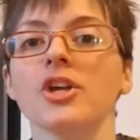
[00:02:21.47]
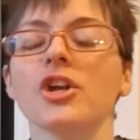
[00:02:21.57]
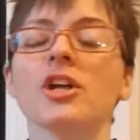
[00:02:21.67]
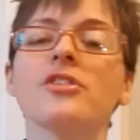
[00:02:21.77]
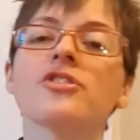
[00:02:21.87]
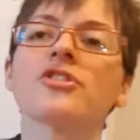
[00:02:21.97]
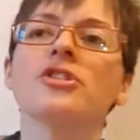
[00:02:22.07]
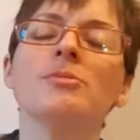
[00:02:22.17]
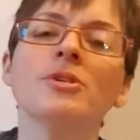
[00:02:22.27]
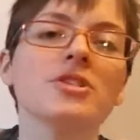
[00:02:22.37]
You learn
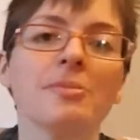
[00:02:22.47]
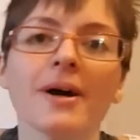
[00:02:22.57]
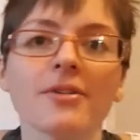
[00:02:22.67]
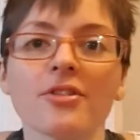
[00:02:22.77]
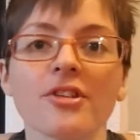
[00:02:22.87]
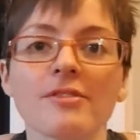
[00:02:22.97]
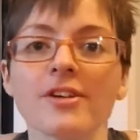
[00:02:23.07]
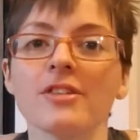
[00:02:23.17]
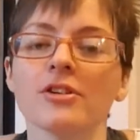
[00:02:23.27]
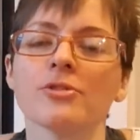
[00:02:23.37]
so much about
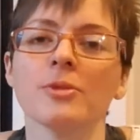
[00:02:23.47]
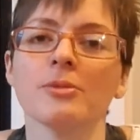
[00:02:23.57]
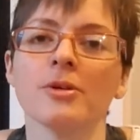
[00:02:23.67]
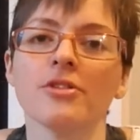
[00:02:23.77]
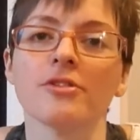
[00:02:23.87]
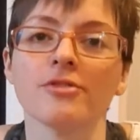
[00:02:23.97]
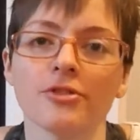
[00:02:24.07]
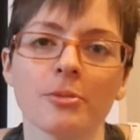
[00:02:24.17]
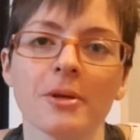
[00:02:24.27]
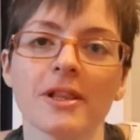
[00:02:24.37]
yourself in those moments of
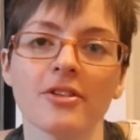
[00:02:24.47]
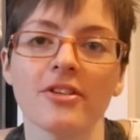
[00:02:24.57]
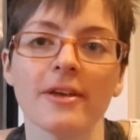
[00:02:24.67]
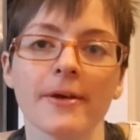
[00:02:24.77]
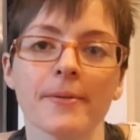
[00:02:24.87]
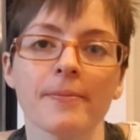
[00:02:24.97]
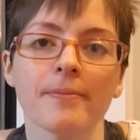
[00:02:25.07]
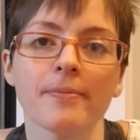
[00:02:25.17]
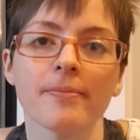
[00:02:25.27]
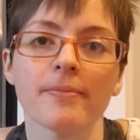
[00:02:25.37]
vulnerability.
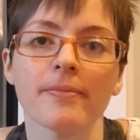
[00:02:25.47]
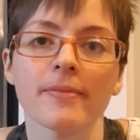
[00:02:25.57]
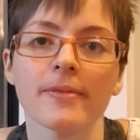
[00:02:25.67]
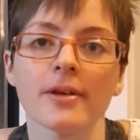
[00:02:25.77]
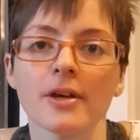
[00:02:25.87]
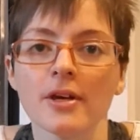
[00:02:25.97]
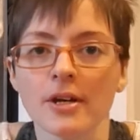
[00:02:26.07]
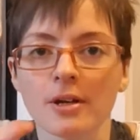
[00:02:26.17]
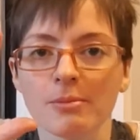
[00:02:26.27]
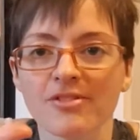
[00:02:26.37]

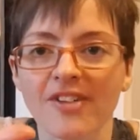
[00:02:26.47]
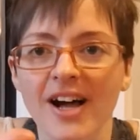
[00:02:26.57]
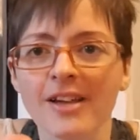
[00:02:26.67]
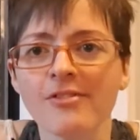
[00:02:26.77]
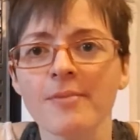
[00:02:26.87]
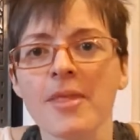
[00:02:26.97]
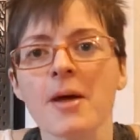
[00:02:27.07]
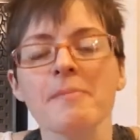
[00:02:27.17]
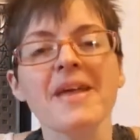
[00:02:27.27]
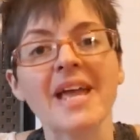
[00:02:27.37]
Number five,
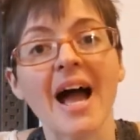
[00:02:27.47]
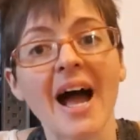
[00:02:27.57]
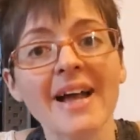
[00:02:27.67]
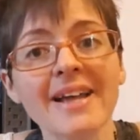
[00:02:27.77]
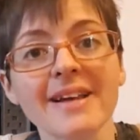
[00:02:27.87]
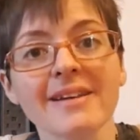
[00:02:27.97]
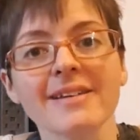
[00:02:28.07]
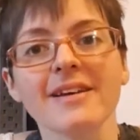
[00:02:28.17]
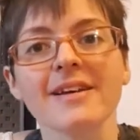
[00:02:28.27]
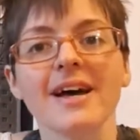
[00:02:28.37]
be kind
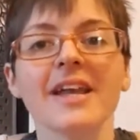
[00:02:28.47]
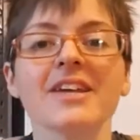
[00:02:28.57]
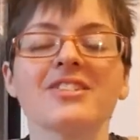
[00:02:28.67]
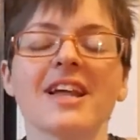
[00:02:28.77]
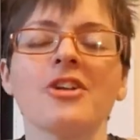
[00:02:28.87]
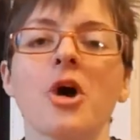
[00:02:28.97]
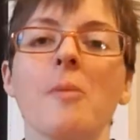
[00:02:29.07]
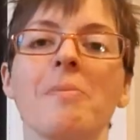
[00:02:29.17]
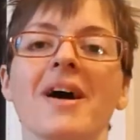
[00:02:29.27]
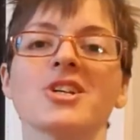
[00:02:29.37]
and extend
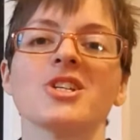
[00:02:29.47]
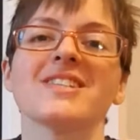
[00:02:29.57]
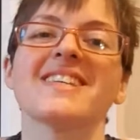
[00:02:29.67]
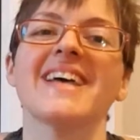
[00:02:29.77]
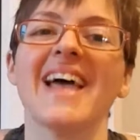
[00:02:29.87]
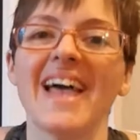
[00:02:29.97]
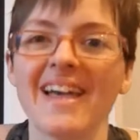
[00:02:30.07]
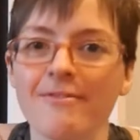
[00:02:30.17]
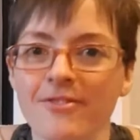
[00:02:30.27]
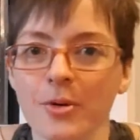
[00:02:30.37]
compassion to
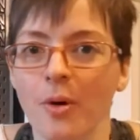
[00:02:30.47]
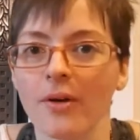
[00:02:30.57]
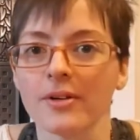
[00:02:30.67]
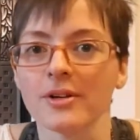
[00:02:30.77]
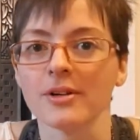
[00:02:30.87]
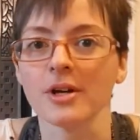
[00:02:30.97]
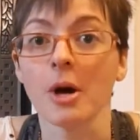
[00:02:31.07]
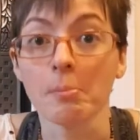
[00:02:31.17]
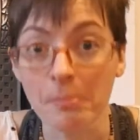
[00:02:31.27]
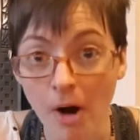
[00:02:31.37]
everyone,
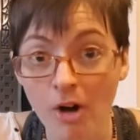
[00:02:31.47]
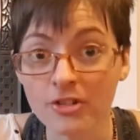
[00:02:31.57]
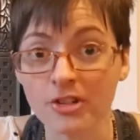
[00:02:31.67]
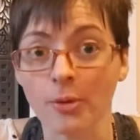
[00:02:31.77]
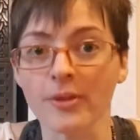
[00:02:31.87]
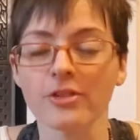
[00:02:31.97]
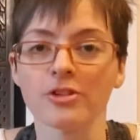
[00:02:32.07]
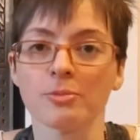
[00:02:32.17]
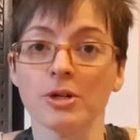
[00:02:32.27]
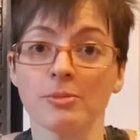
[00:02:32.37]
more so in
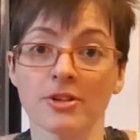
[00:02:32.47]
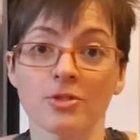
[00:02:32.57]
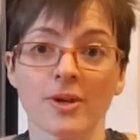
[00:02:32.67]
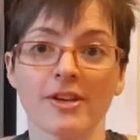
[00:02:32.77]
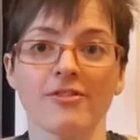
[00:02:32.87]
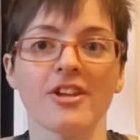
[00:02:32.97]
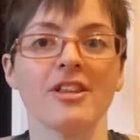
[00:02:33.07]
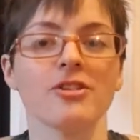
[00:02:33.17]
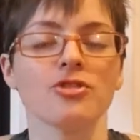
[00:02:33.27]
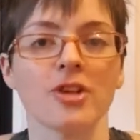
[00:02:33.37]
those moments when you're feeling